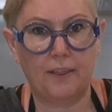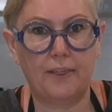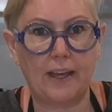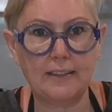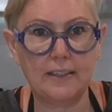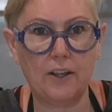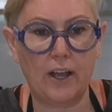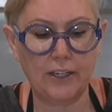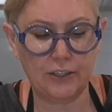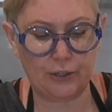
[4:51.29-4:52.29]
That's the
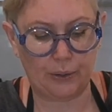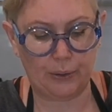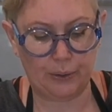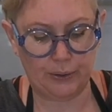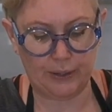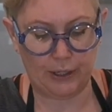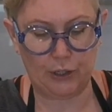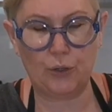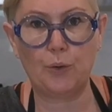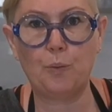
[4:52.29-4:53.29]
kind of dough that
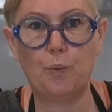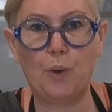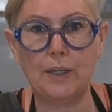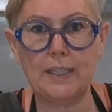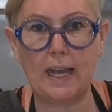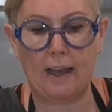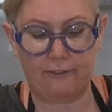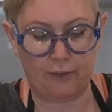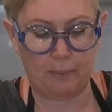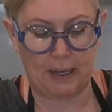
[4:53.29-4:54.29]
you want to have
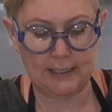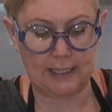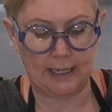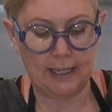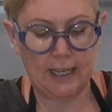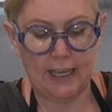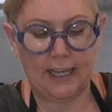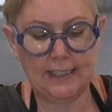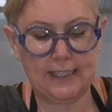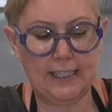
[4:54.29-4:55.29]
for pasta.
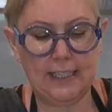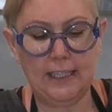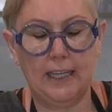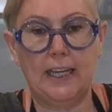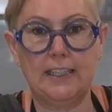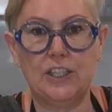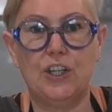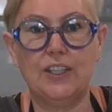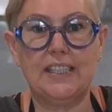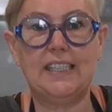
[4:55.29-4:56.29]
And see, it's
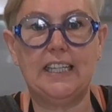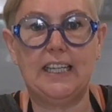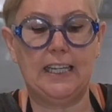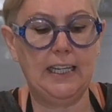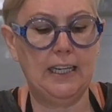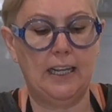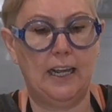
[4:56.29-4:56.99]
not sticky